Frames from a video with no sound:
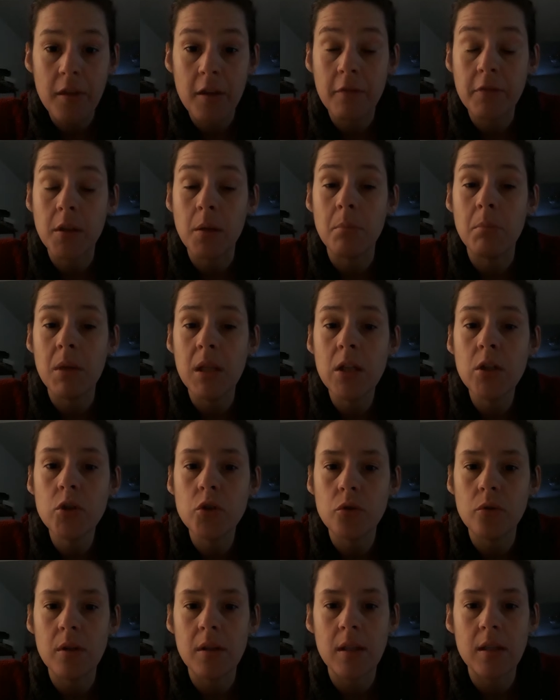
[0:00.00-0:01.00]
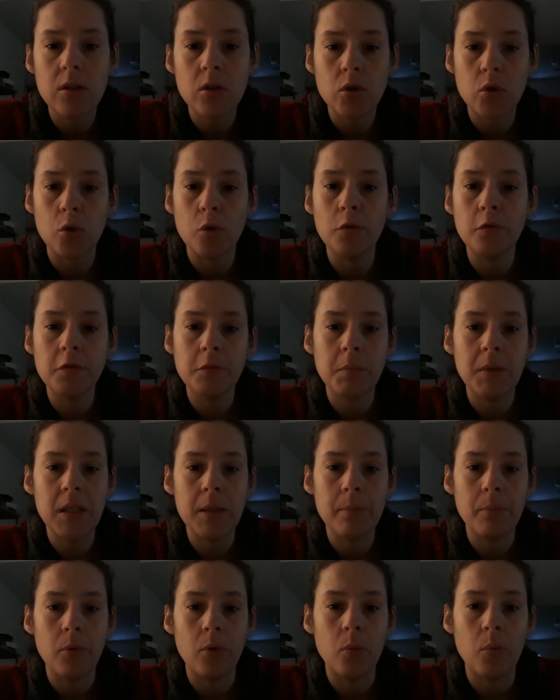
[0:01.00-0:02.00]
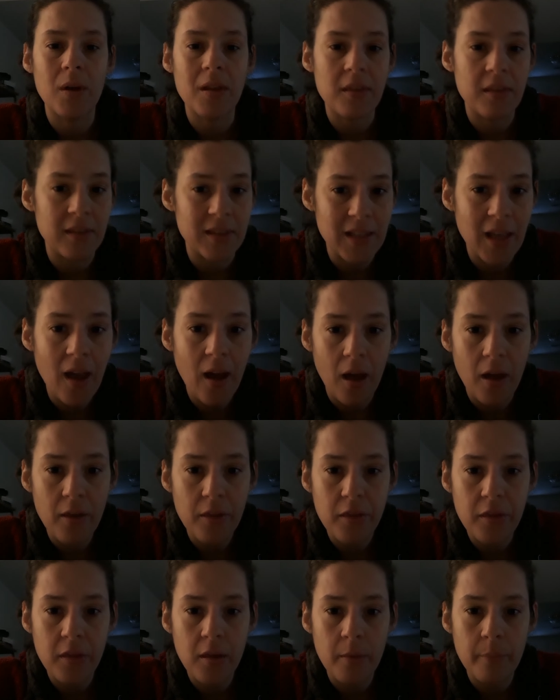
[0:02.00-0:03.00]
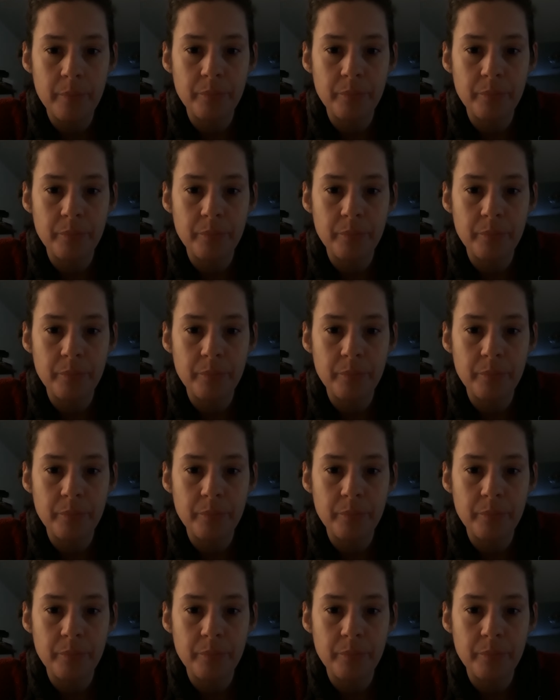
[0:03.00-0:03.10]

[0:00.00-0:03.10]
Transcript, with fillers: if the ministry that served people with death